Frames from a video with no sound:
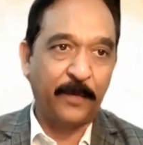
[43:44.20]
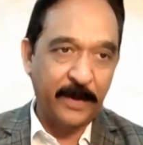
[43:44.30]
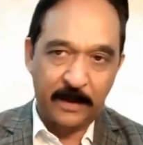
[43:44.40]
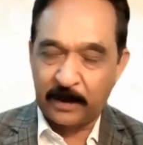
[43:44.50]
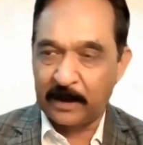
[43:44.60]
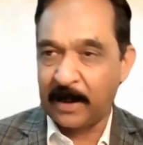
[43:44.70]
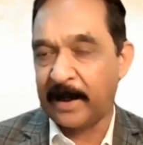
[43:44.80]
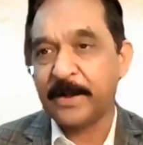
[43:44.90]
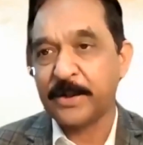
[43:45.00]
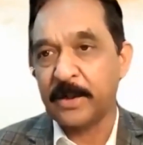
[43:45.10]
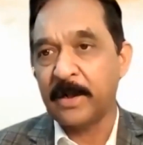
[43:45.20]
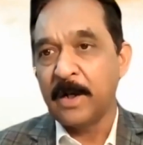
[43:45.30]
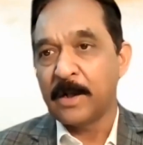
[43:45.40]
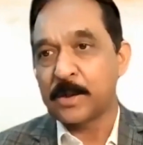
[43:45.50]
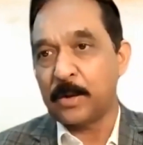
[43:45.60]
with Ganesh.
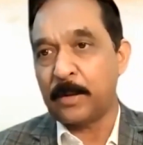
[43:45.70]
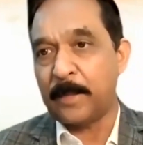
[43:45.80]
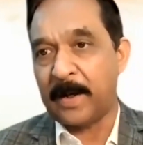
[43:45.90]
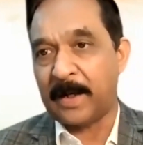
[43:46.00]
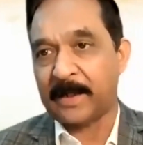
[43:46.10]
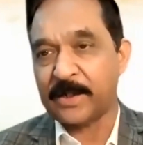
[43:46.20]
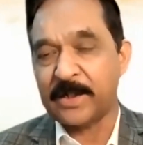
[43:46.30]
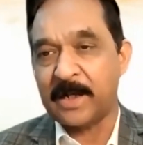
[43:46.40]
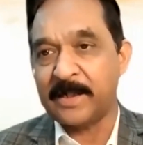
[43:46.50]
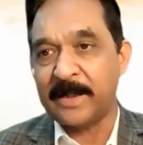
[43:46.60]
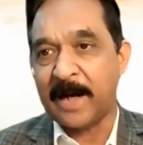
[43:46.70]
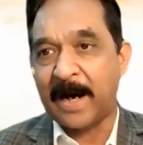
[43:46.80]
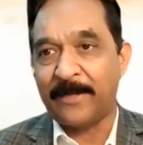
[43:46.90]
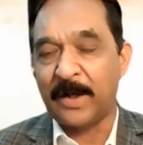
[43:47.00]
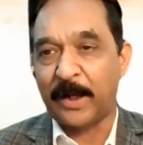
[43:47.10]
So Krishna ji,
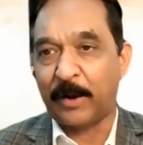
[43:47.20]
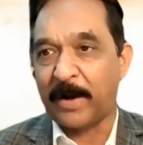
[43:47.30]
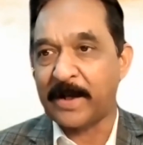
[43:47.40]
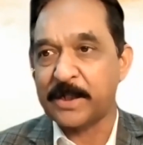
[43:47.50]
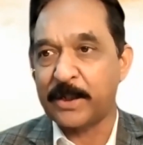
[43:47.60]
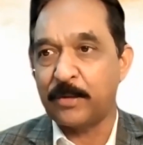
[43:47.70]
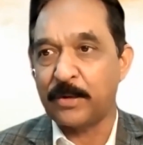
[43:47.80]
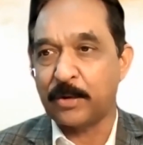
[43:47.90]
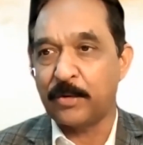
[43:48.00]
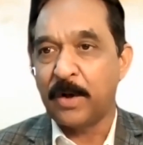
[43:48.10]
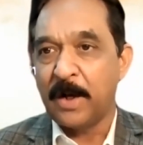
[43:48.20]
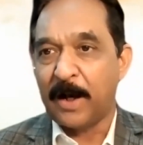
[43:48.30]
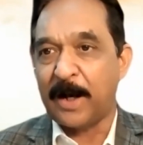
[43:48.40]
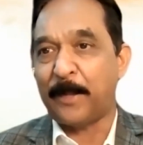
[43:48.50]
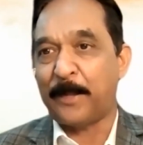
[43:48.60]
I will request you to
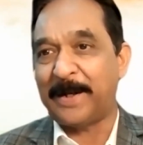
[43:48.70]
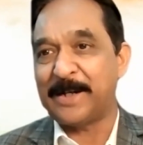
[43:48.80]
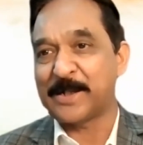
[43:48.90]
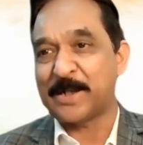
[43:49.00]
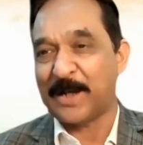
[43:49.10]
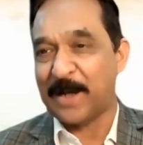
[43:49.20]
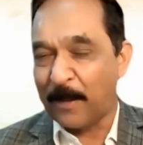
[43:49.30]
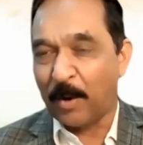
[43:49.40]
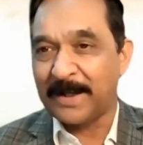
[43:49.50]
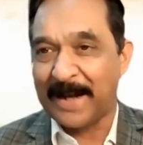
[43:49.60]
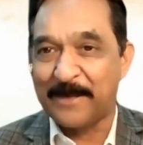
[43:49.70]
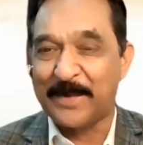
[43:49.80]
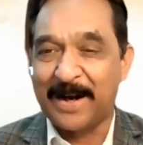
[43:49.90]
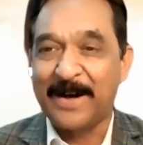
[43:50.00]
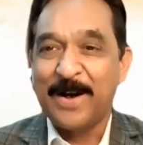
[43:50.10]
please come on
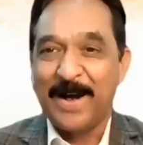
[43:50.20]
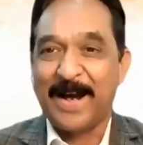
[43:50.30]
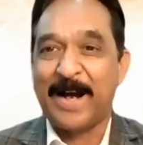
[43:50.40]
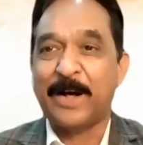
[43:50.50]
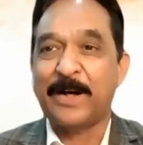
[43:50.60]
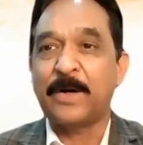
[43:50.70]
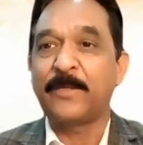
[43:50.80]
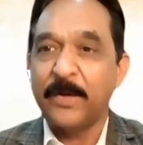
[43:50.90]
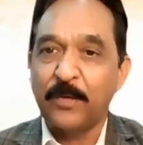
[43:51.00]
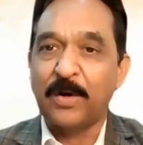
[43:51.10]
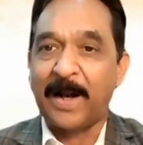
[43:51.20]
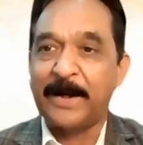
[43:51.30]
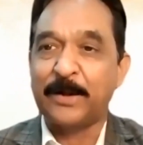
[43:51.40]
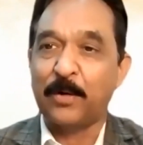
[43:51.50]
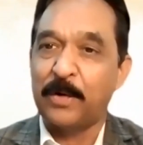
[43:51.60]
camera and we would
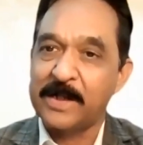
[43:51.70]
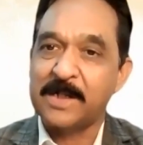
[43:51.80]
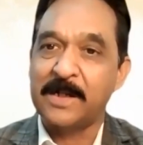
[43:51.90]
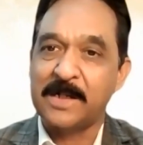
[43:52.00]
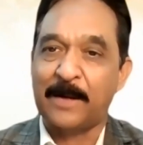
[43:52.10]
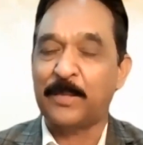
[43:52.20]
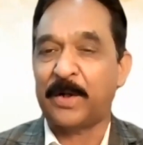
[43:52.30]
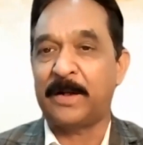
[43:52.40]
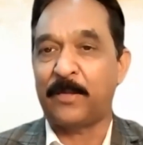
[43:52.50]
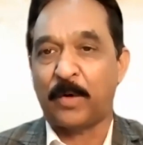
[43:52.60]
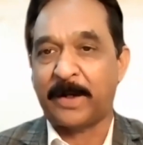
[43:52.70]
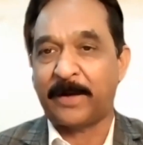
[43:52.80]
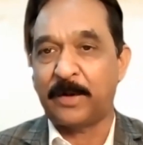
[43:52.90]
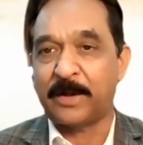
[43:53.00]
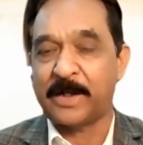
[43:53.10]
like to listen something,
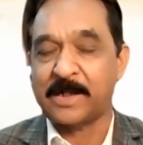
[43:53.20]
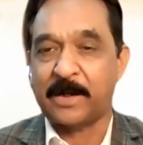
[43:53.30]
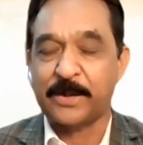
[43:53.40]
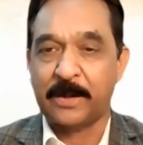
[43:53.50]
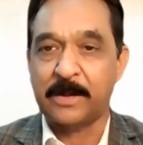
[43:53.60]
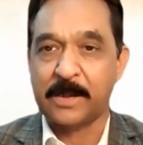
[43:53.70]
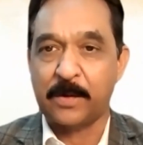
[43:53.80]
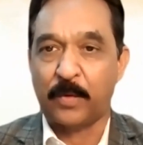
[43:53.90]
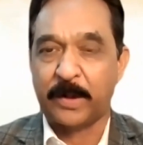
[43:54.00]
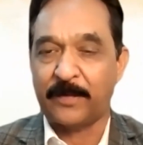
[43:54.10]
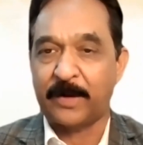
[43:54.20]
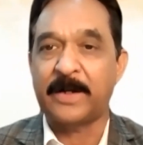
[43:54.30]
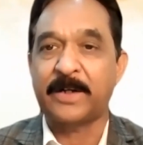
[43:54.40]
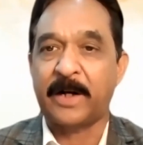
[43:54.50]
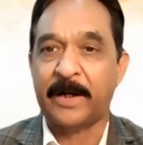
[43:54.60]
whatever discussions,
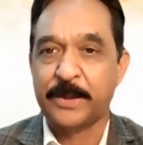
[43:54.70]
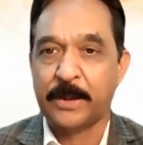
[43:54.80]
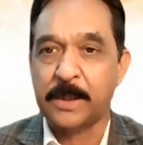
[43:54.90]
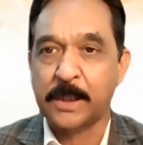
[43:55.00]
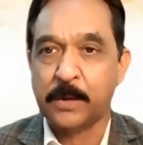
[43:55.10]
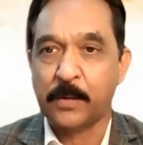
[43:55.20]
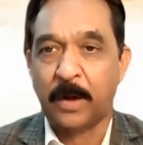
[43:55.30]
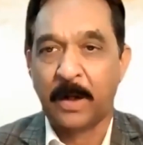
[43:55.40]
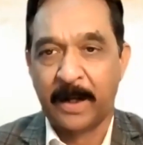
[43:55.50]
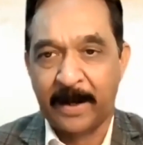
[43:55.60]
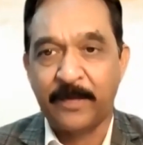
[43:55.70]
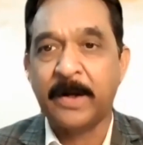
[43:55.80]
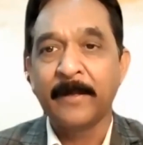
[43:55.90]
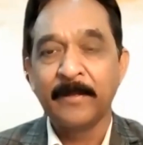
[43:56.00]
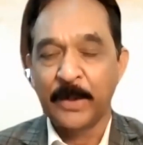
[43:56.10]
whatever interactions you are
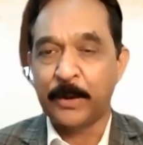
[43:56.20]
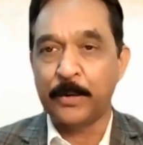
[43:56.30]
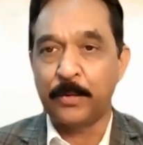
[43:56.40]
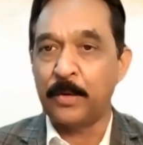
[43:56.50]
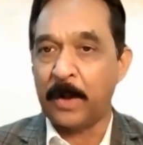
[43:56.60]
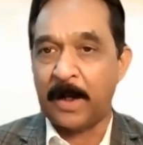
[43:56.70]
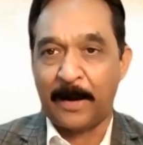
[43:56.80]
having, you